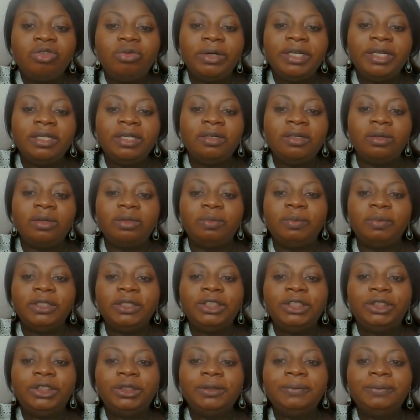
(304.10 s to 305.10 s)
training
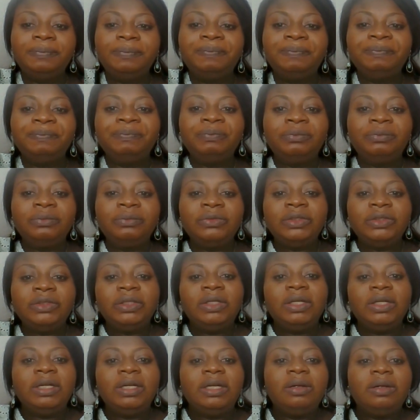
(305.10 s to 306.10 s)
occupation.
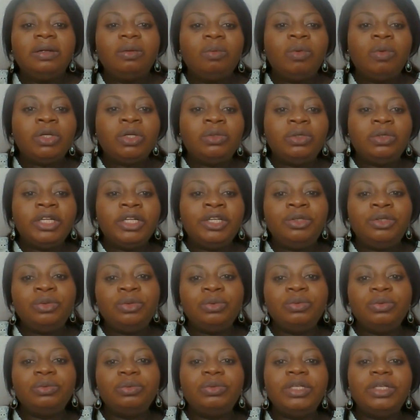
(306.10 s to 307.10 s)
What do? They
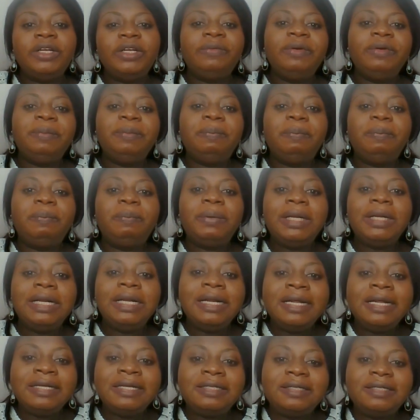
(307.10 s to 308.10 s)

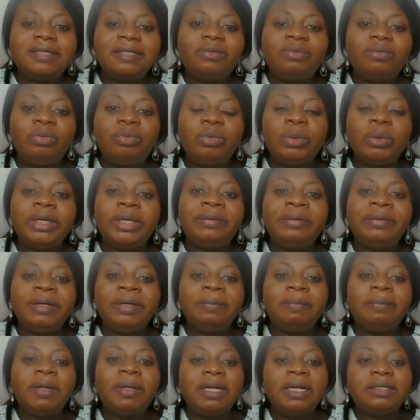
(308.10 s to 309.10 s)
replace
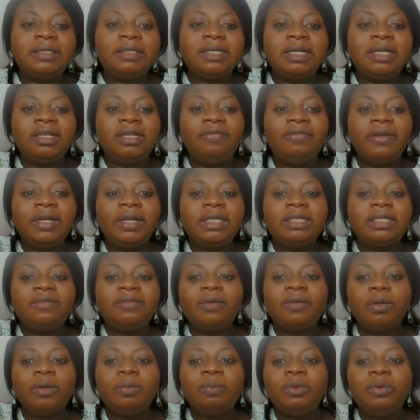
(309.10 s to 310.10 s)
wearing parts and
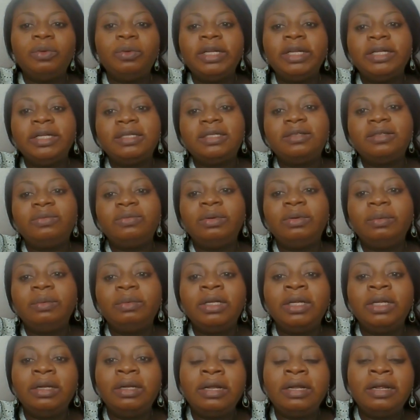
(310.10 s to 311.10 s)
defective components
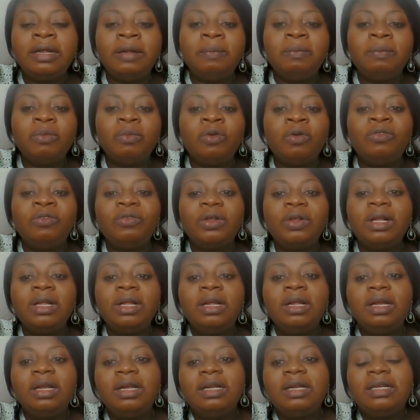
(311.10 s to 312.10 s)
of
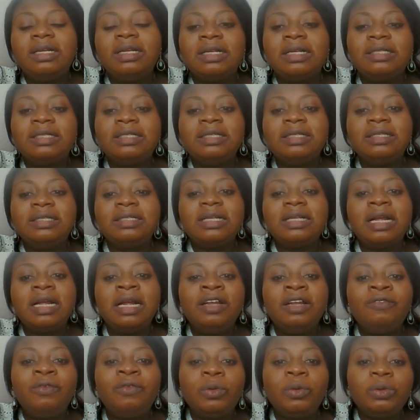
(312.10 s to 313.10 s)
that is
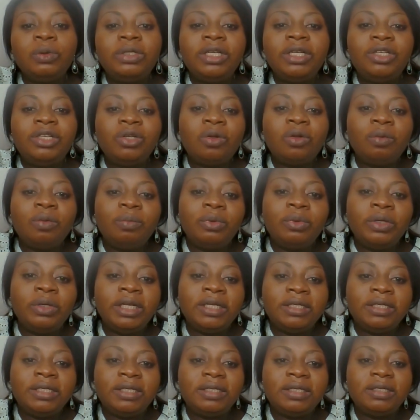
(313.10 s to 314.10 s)
high voltage
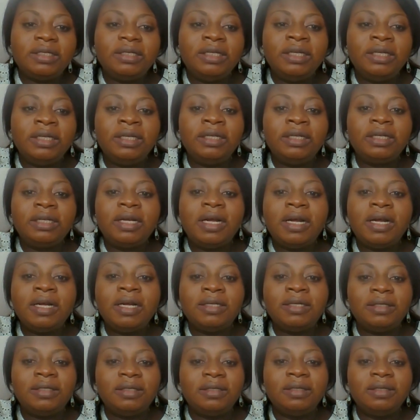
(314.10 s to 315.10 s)
components in
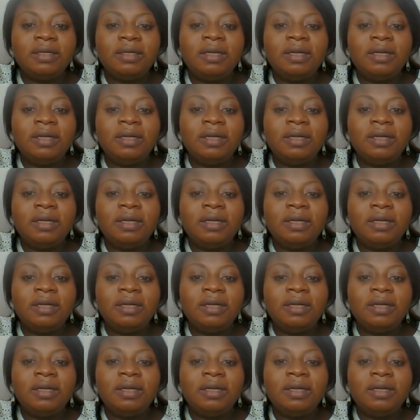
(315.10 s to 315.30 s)
cars.